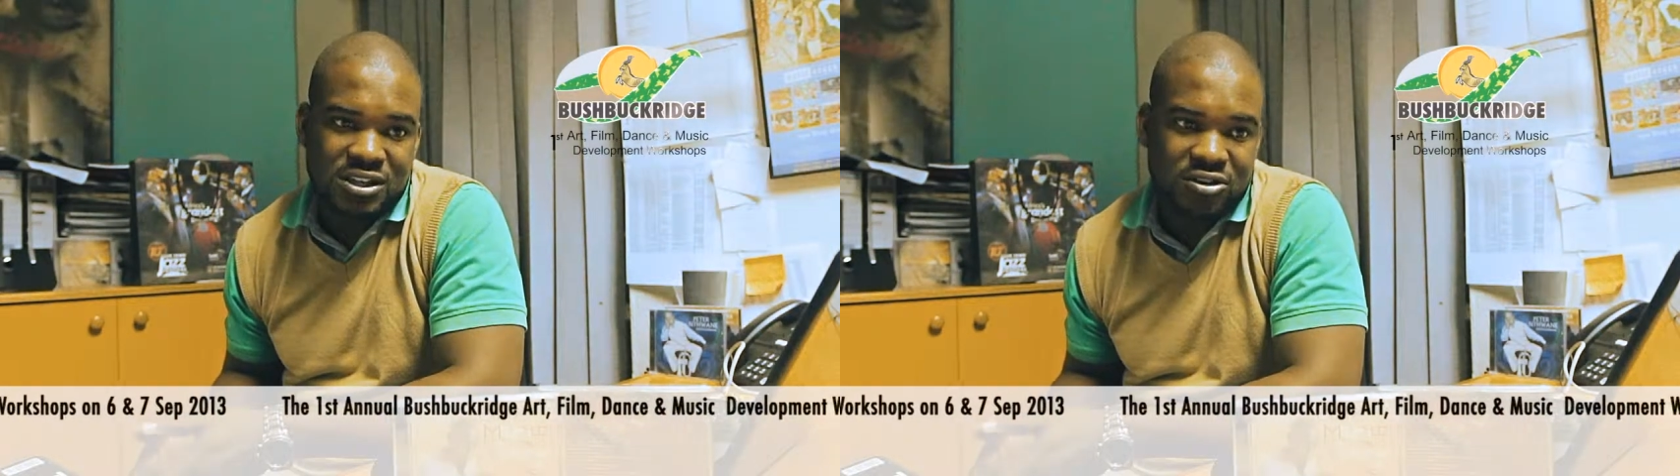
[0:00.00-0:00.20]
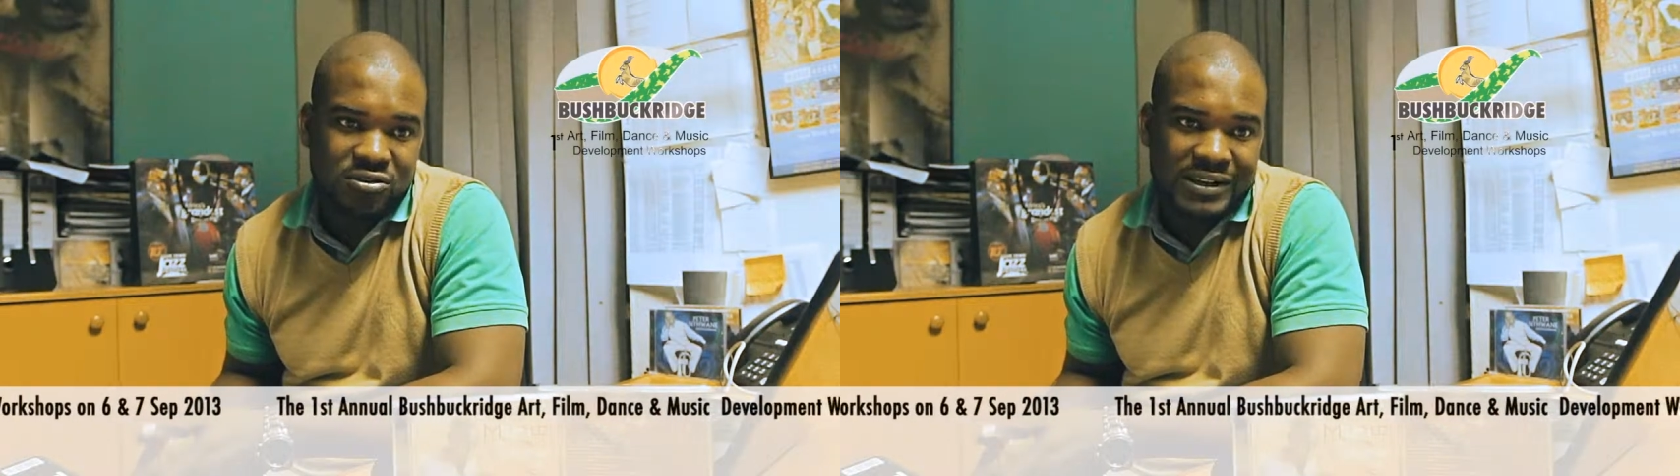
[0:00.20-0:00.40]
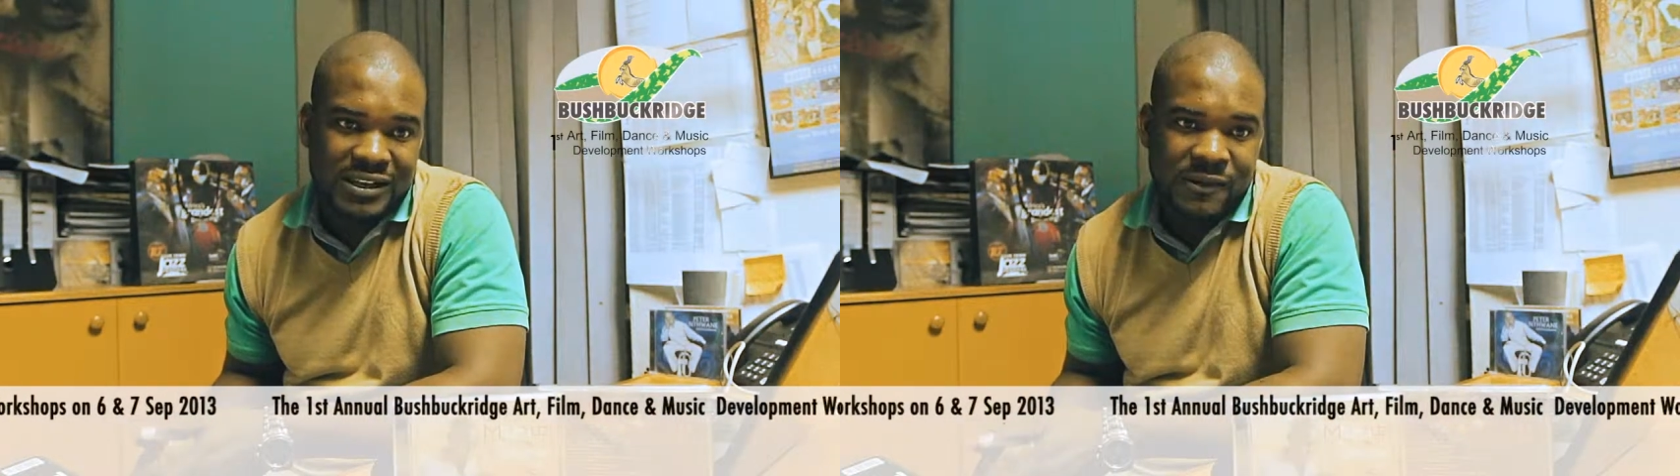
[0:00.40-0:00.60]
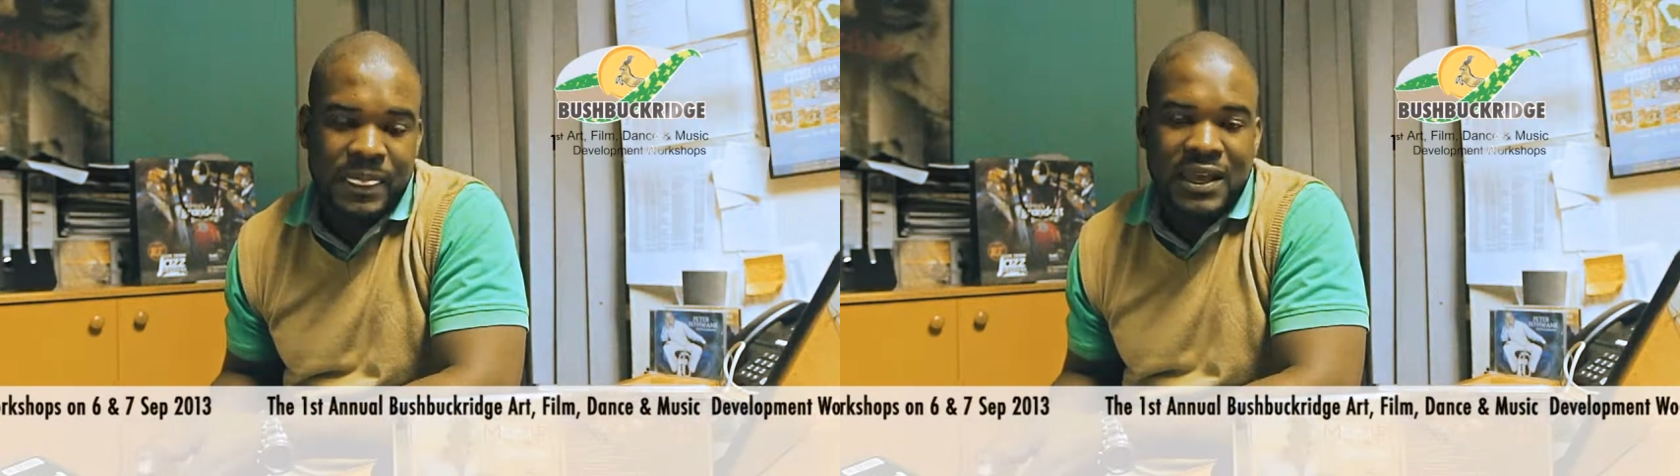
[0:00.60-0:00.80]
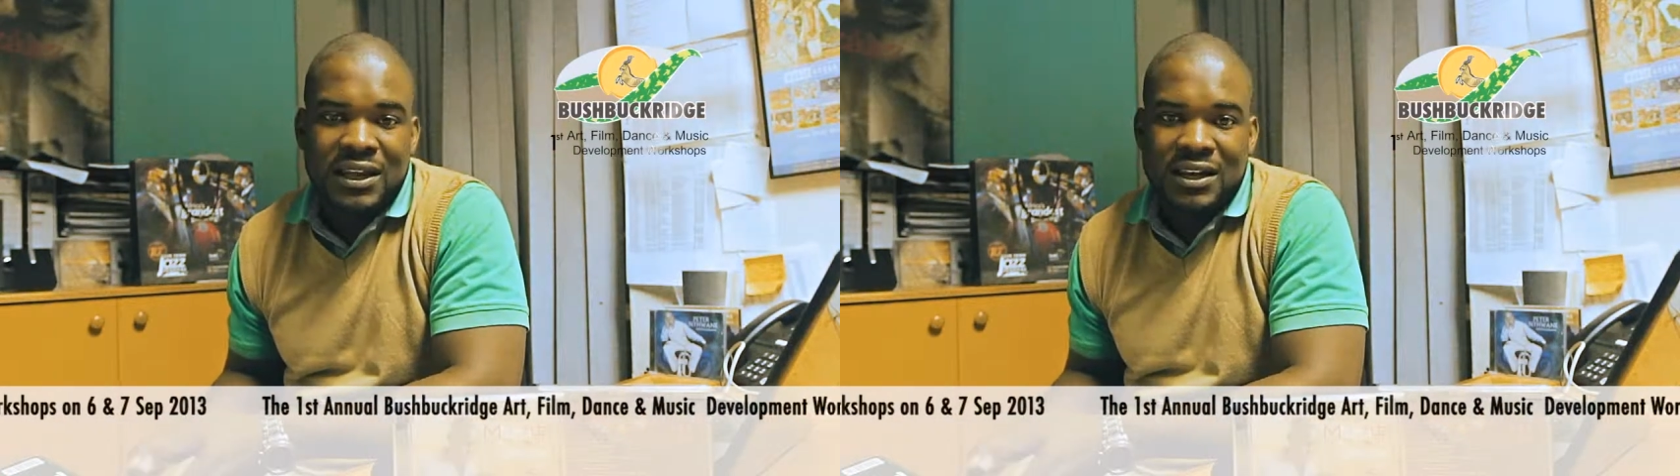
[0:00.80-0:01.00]
you know
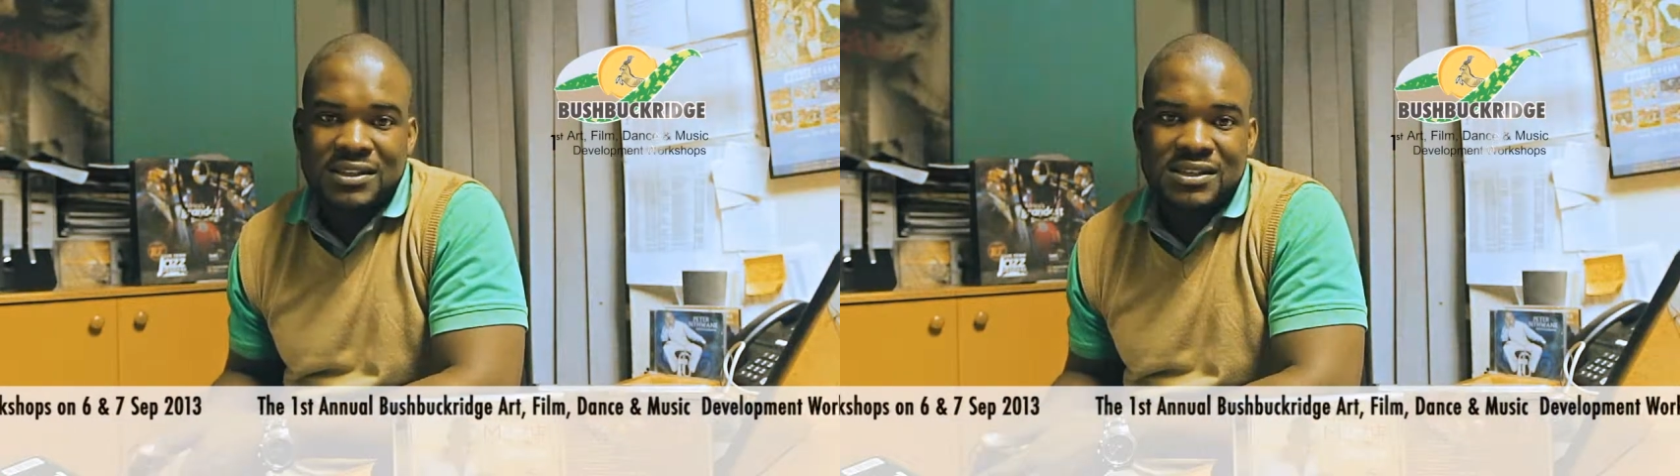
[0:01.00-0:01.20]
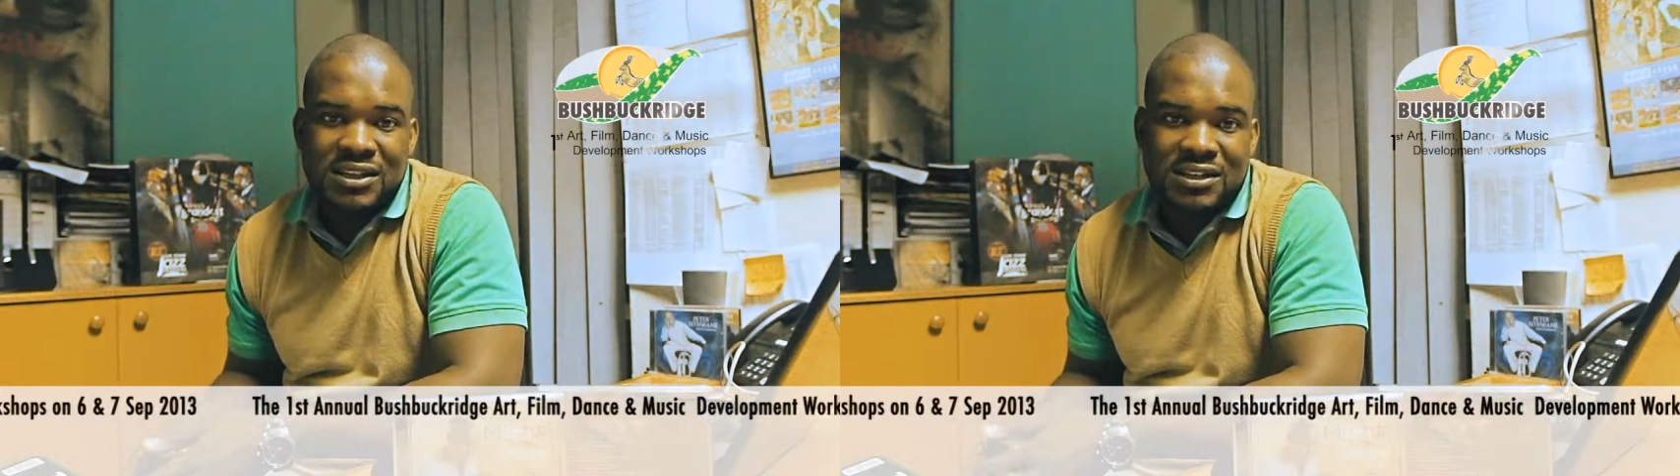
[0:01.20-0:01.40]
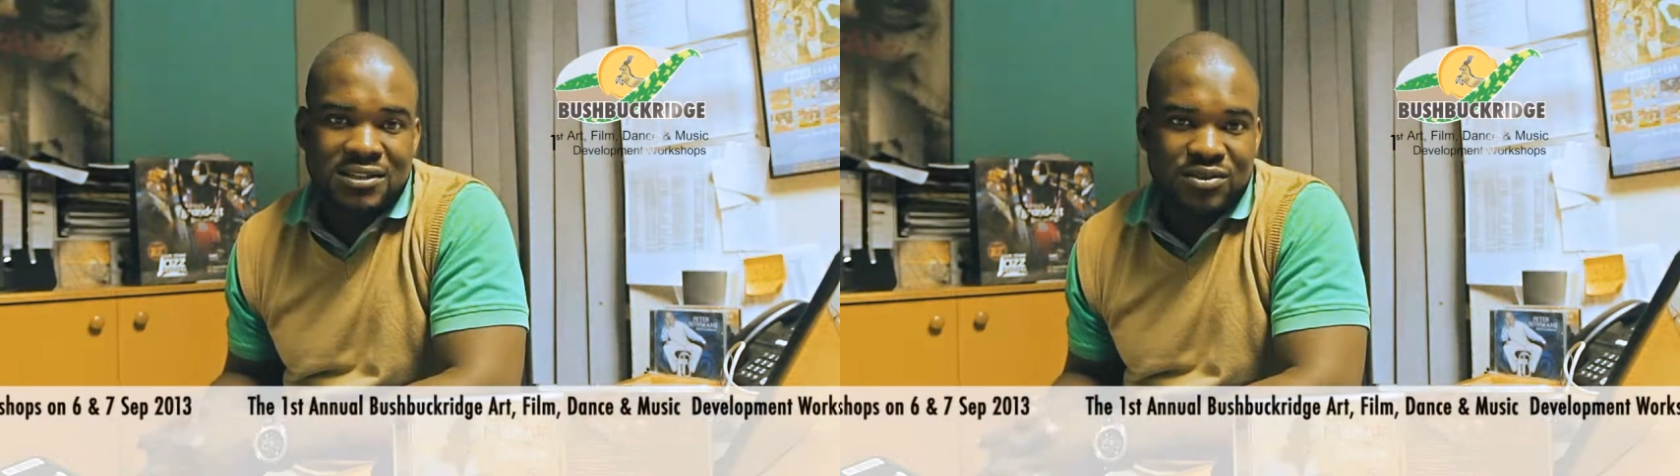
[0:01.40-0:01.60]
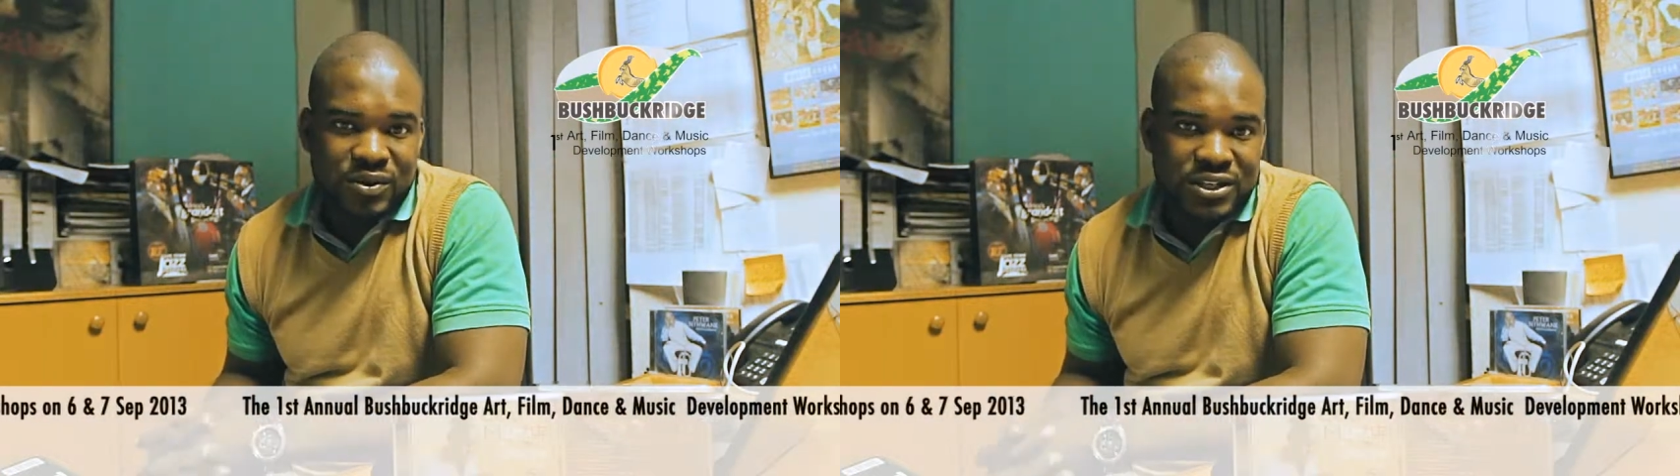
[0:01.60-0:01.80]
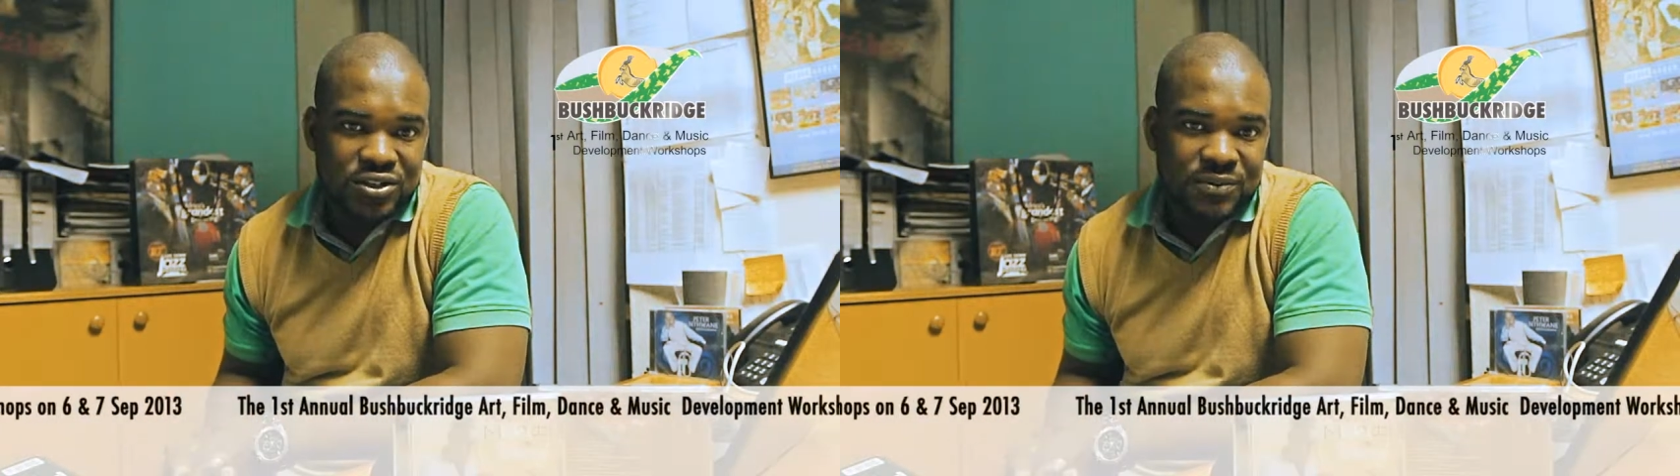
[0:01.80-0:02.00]
what, let's take these
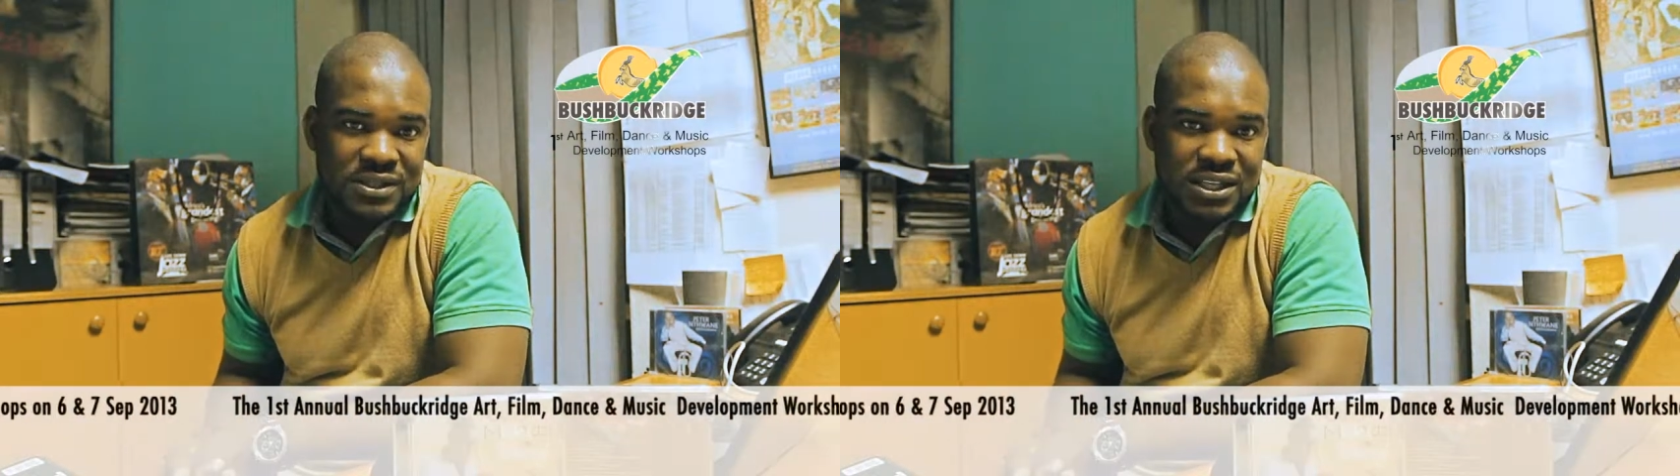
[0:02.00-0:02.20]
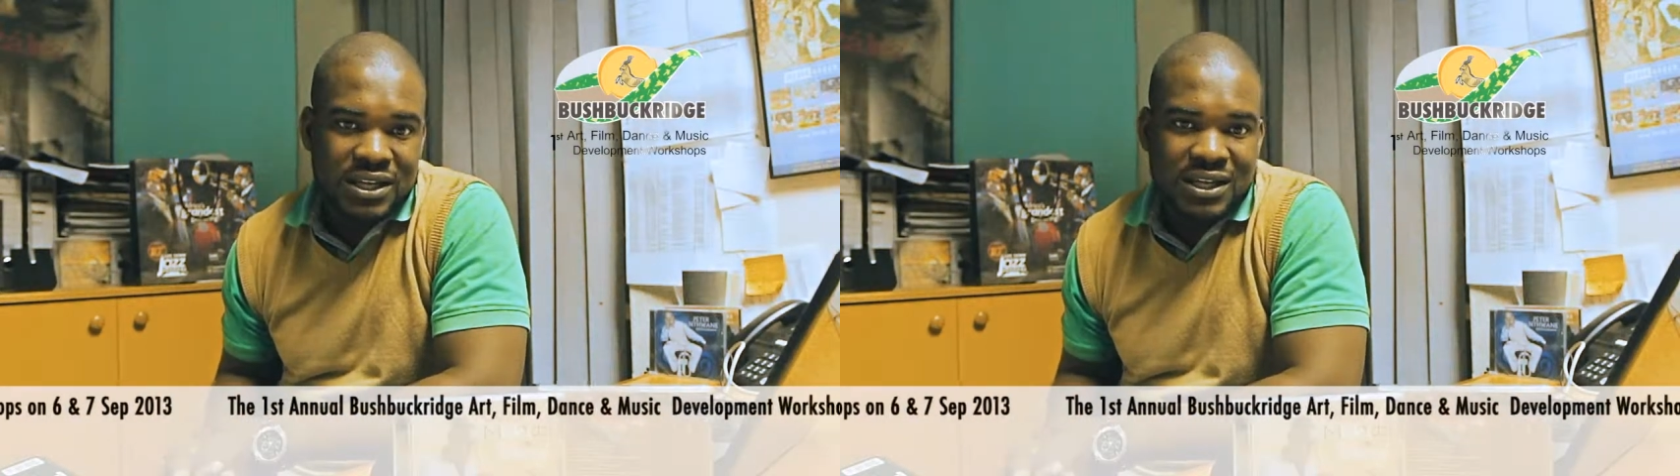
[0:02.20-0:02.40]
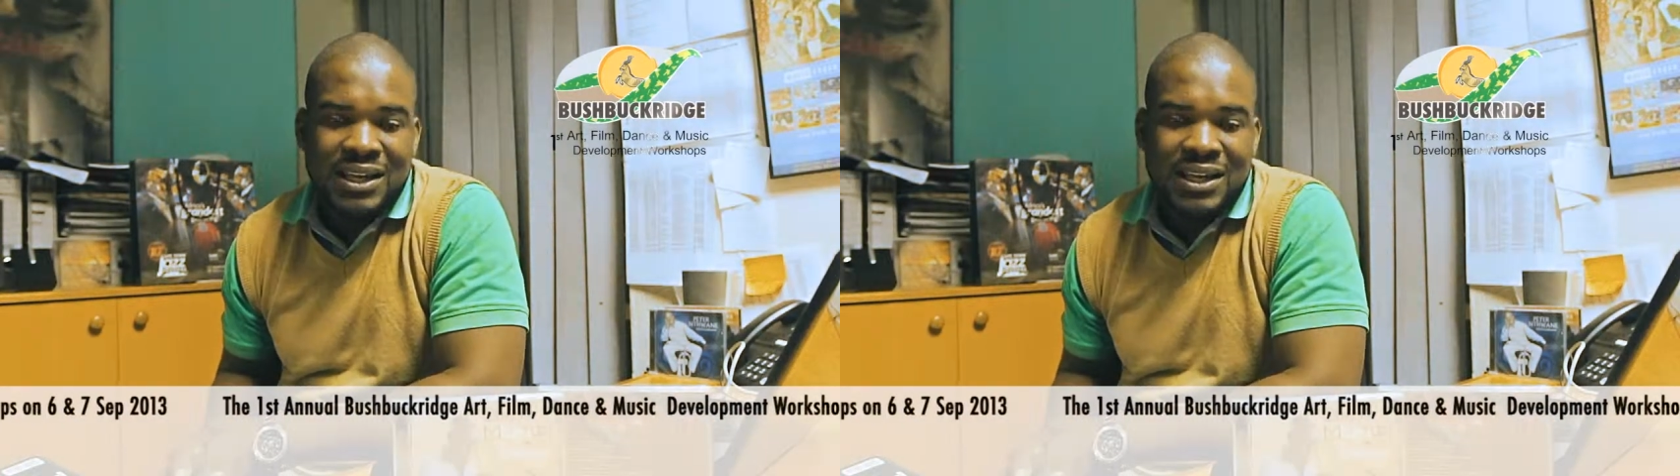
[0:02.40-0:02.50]
workshops there.